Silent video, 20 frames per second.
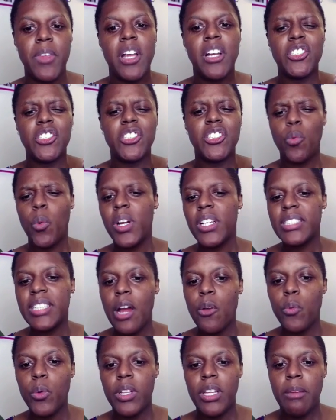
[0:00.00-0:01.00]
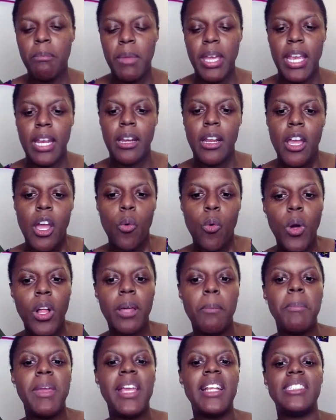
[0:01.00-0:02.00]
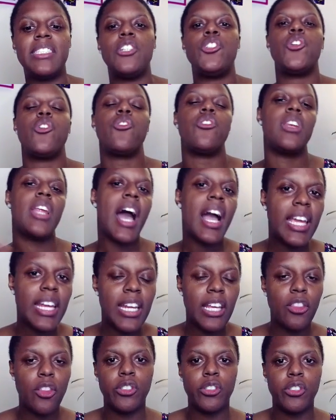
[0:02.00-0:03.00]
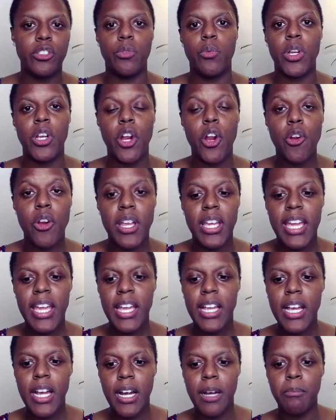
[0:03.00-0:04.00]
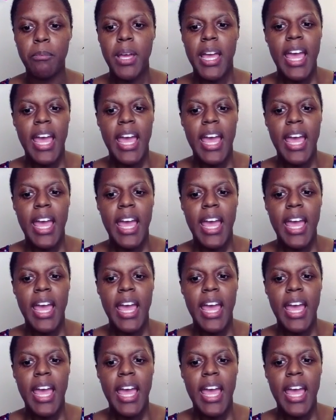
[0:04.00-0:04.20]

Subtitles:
So what does that really mean? Well, it means that you're not getting those recurring income.